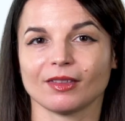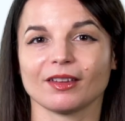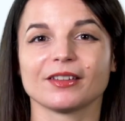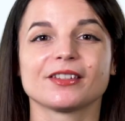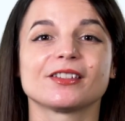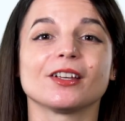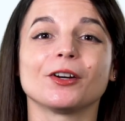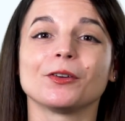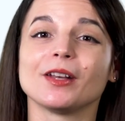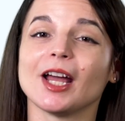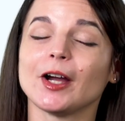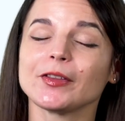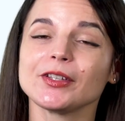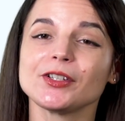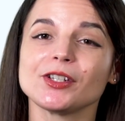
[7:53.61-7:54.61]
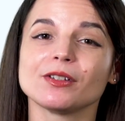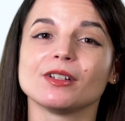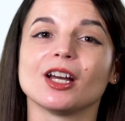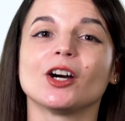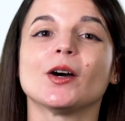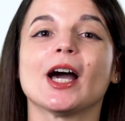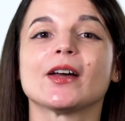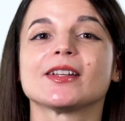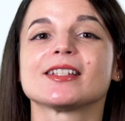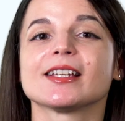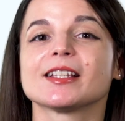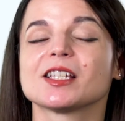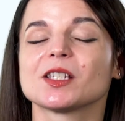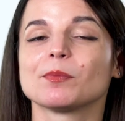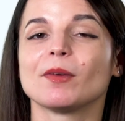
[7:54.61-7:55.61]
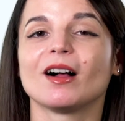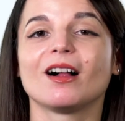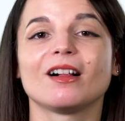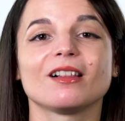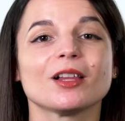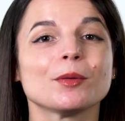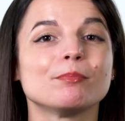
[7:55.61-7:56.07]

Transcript: So now that you know how to set small,